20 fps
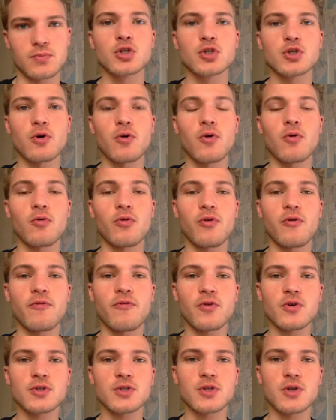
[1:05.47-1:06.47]
So the
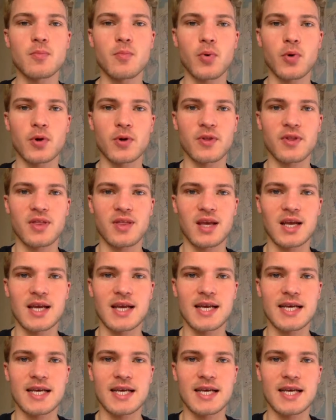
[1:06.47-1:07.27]
first important thing